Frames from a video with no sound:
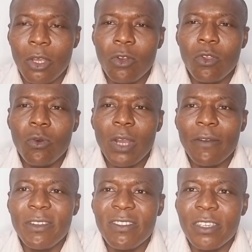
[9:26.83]
Do you have
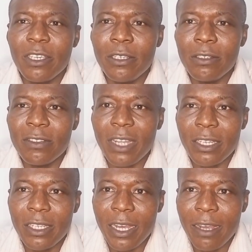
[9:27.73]
the skills that
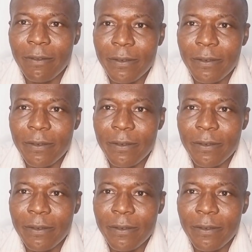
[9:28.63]
they have?